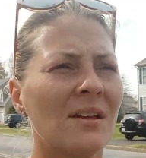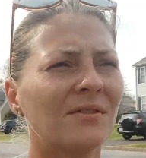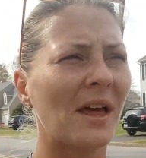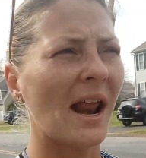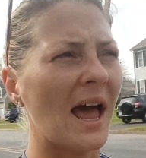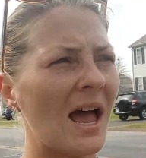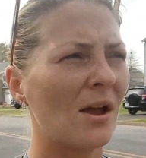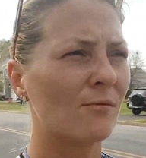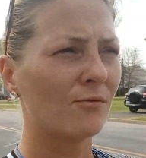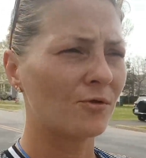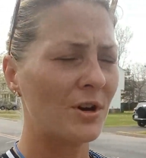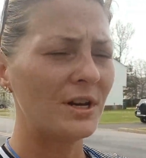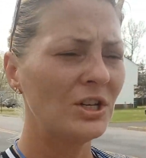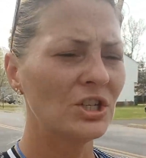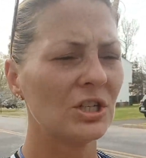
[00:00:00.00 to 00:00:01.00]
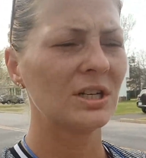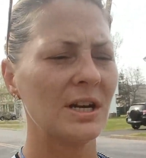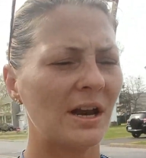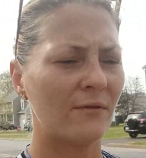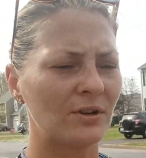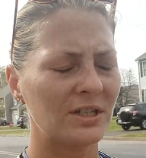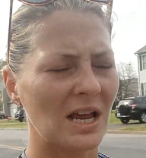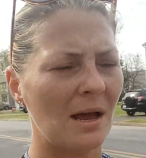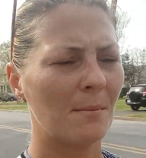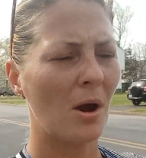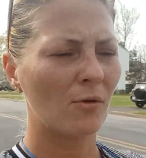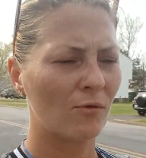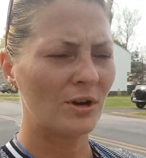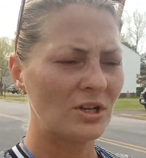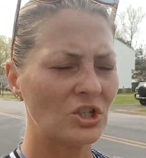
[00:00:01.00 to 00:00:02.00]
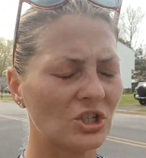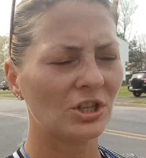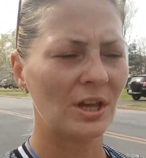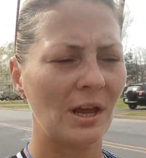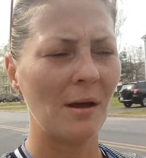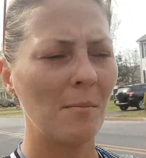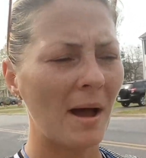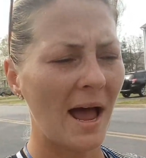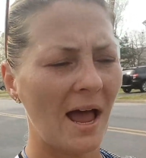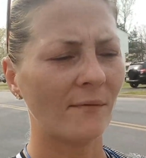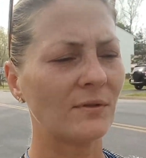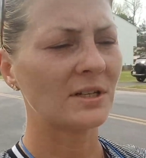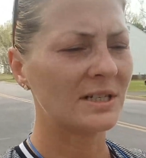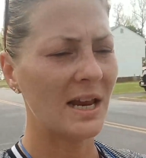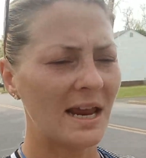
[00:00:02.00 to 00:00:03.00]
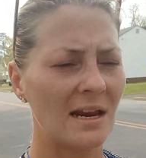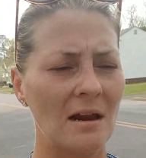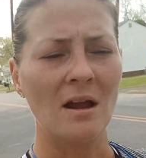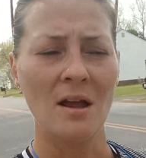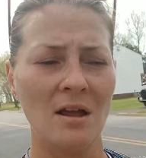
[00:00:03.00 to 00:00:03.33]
that I have reached, and every time I reach them, I have to take